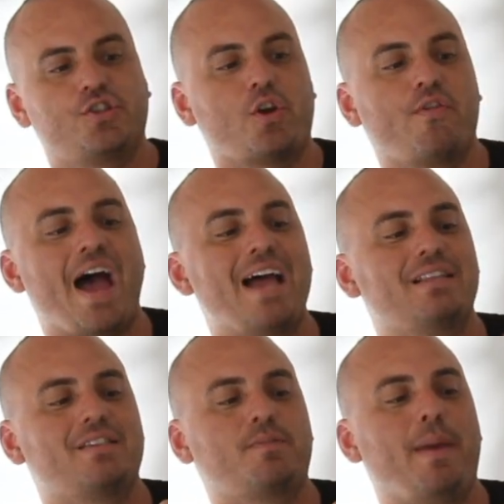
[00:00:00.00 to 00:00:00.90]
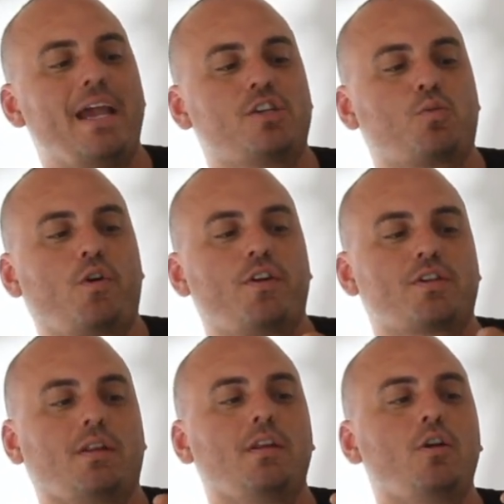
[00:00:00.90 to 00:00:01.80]
So that space where there's
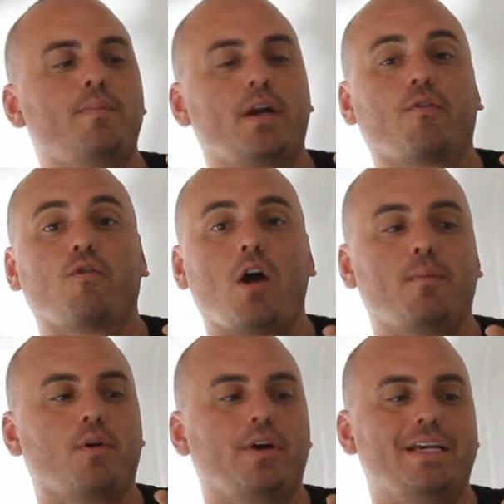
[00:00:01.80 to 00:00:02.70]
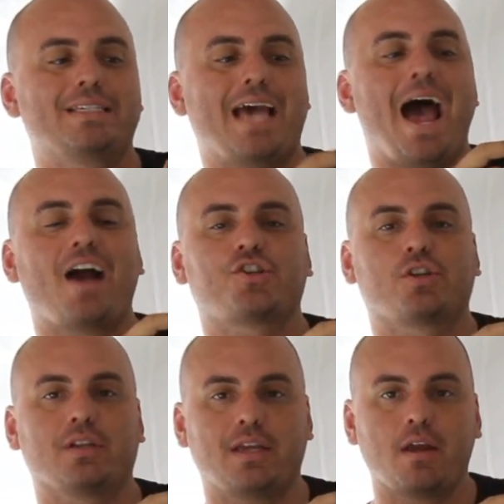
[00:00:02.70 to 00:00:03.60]
a little bit of rubber is
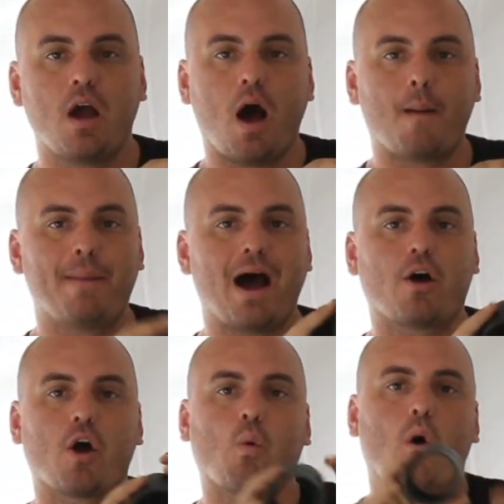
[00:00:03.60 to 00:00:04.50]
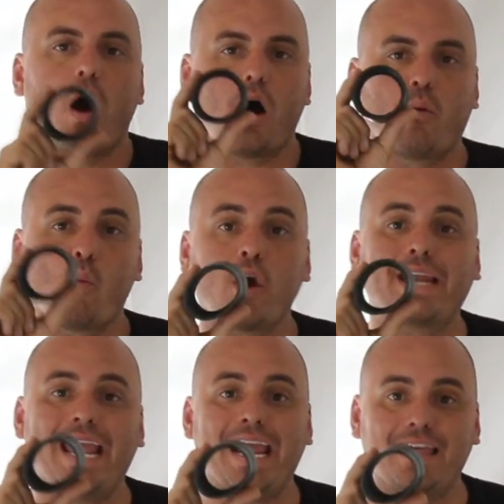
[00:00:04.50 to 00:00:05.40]
actually about
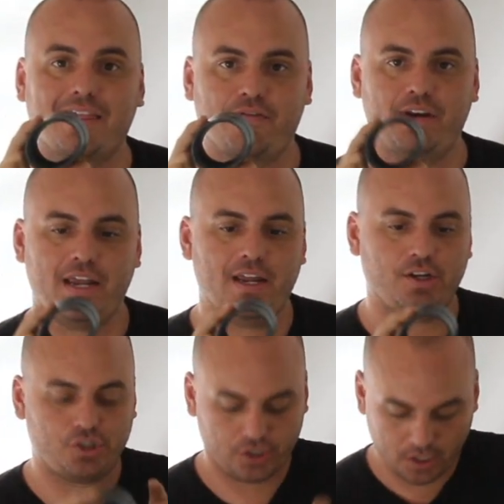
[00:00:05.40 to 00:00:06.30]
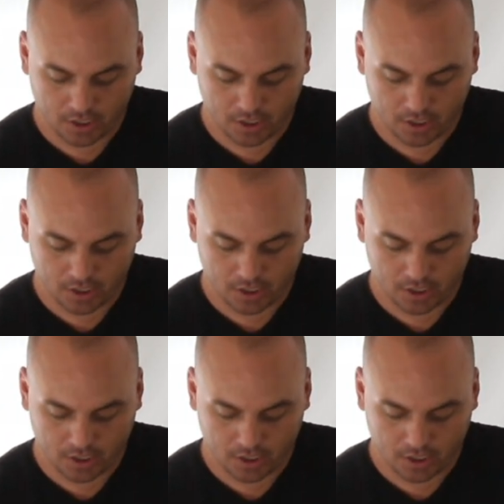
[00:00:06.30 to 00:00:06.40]
1/8 of an inch.